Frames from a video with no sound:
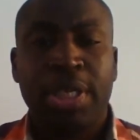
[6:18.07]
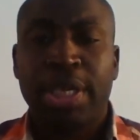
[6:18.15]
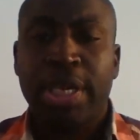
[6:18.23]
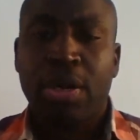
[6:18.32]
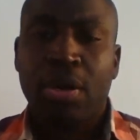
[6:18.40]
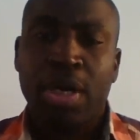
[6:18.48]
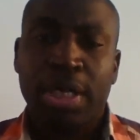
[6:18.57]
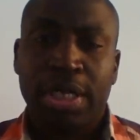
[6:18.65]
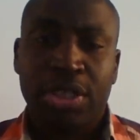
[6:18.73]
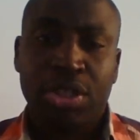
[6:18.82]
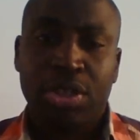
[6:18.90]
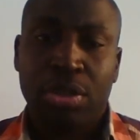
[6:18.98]

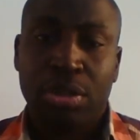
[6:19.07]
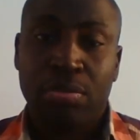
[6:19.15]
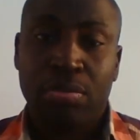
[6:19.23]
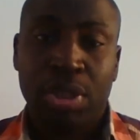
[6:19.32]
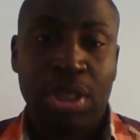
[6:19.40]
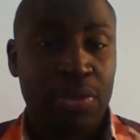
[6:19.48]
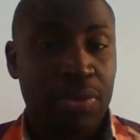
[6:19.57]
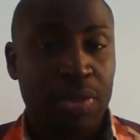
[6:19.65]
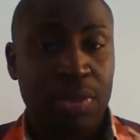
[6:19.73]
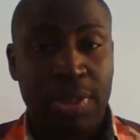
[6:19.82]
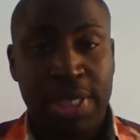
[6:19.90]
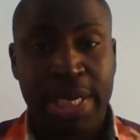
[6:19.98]
organization
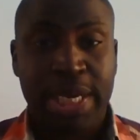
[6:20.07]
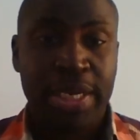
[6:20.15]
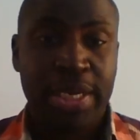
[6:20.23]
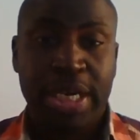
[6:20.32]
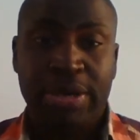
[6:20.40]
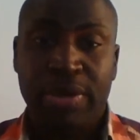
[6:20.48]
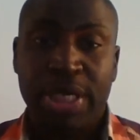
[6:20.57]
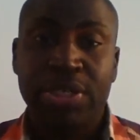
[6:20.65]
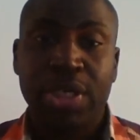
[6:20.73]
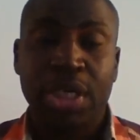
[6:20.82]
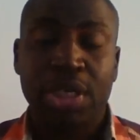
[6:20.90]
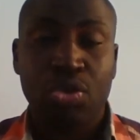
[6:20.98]
is taking that
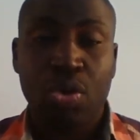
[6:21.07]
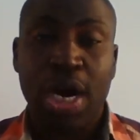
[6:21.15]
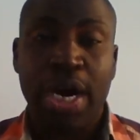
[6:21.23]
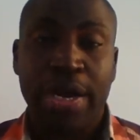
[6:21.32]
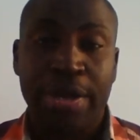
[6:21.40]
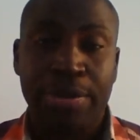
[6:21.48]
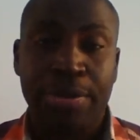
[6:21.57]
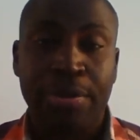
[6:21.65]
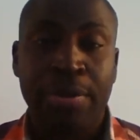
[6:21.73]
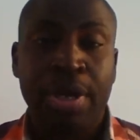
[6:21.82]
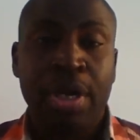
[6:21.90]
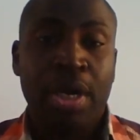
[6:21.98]
risk to hire
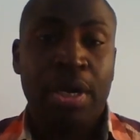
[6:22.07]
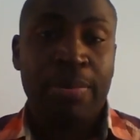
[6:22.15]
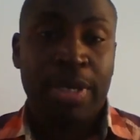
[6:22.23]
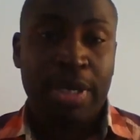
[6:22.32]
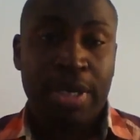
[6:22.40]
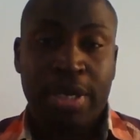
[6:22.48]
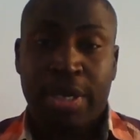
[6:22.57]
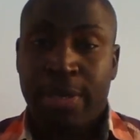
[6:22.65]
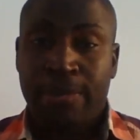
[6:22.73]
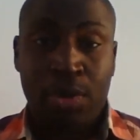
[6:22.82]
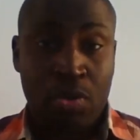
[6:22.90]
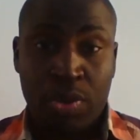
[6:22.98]
you,
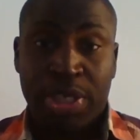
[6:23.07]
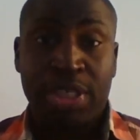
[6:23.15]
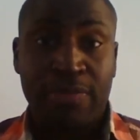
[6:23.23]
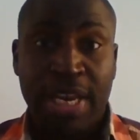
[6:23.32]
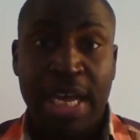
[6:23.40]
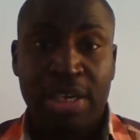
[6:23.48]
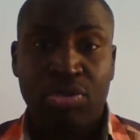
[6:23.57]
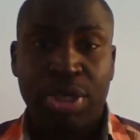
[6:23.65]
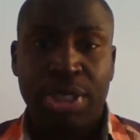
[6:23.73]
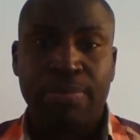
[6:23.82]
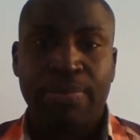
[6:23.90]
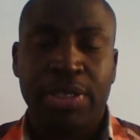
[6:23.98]
which is flight
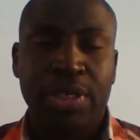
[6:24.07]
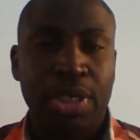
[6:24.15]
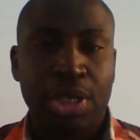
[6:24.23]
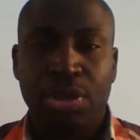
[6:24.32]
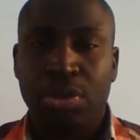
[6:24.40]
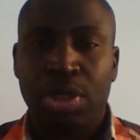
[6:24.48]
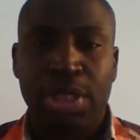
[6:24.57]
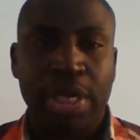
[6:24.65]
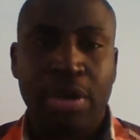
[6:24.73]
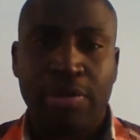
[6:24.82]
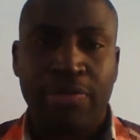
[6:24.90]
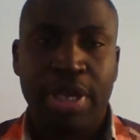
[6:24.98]
risk. Basically, you could
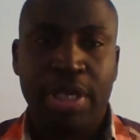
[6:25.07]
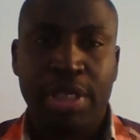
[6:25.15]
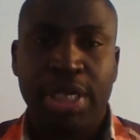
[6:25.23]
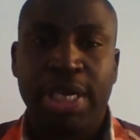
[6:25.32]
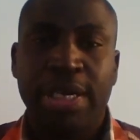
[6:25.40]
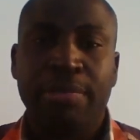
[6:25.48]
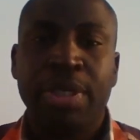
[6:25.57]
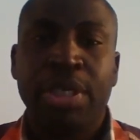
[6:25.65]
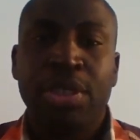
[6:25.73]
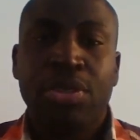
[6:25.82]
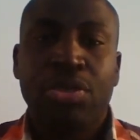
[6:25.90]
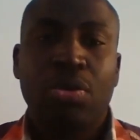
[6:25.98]
take off anytime.
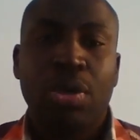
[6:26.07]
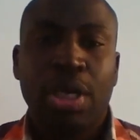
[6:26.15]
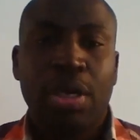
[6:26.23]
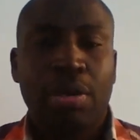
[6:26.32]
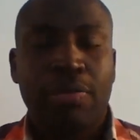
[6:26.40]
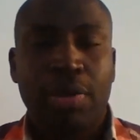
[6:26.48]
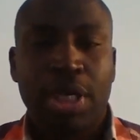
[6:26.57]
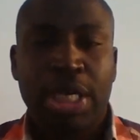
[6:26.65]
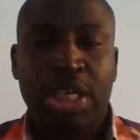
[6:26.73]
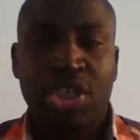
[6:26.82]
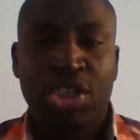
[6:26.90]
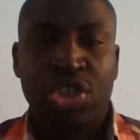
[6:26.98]
So a lot of
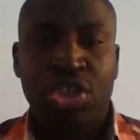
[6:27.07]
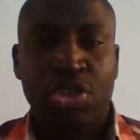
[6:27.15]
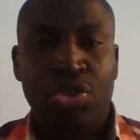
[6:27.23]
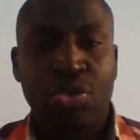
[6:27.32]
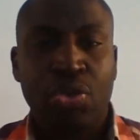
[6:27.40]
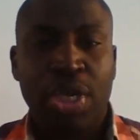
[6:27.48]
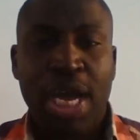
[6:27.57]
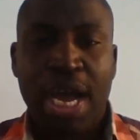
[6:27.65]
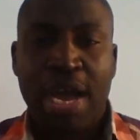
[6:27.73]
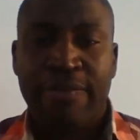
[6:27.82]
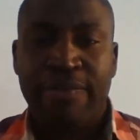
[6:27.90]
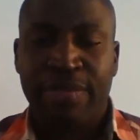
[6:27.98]
organizations don't
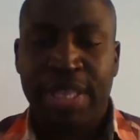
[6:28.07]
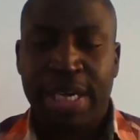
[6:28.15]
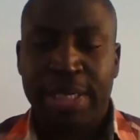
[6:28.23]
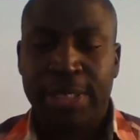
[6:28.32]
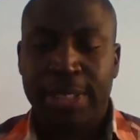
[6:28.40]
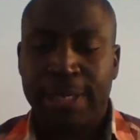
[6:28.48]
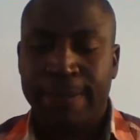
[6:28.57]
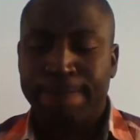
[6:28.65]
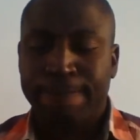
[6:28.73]
have that